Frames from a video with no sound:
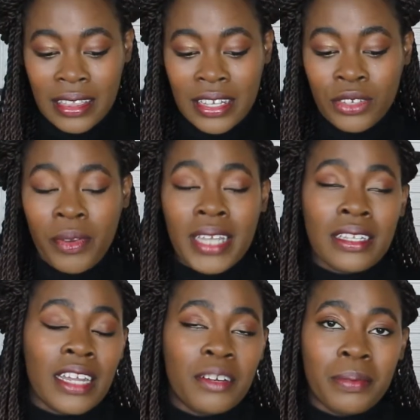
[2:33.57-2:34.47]
This creates
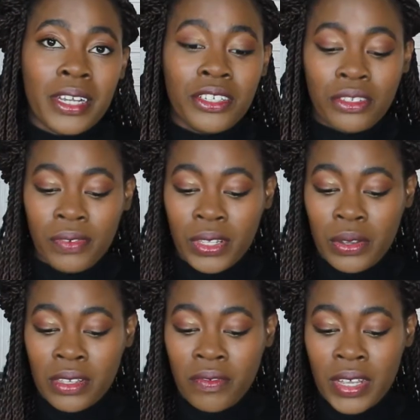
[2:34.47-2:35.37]
a lot of pressures for
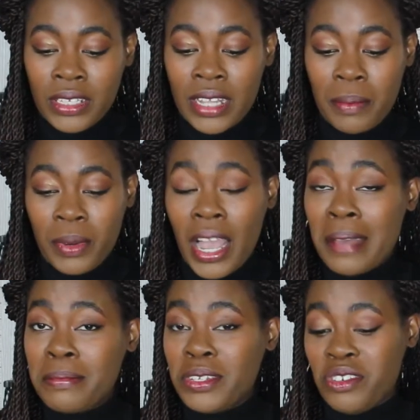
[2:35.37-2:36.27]
those of us that
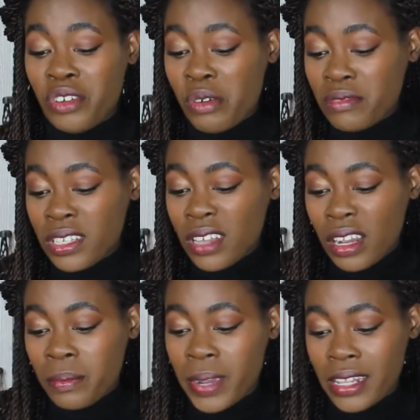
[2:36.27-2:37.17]
perhaps don't
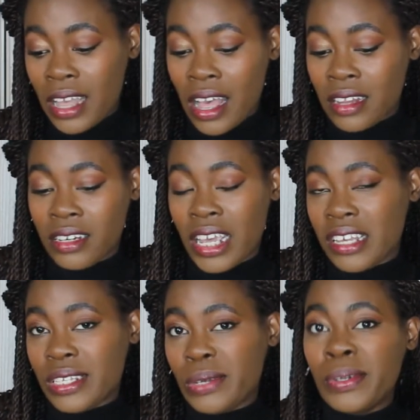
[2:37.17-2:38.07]
celebrate the
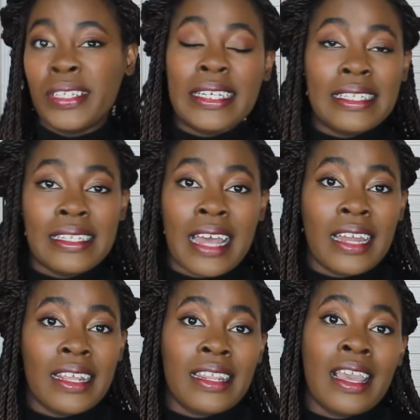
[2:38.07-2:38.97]
holidays, or at least
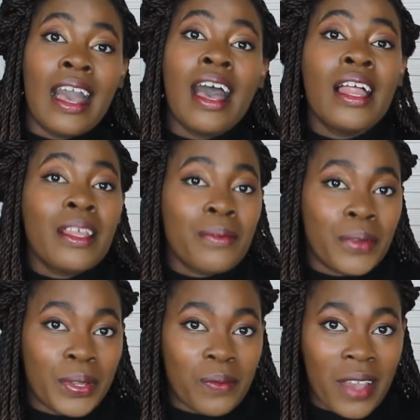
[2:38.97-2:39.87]
not in the
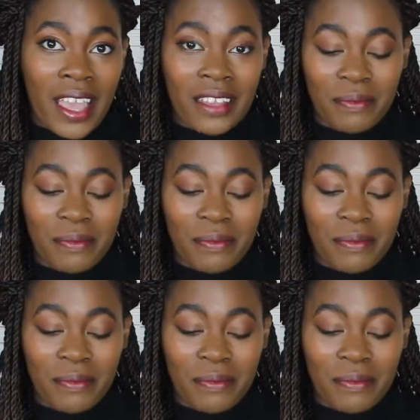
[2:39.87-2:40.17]
Hollywood way.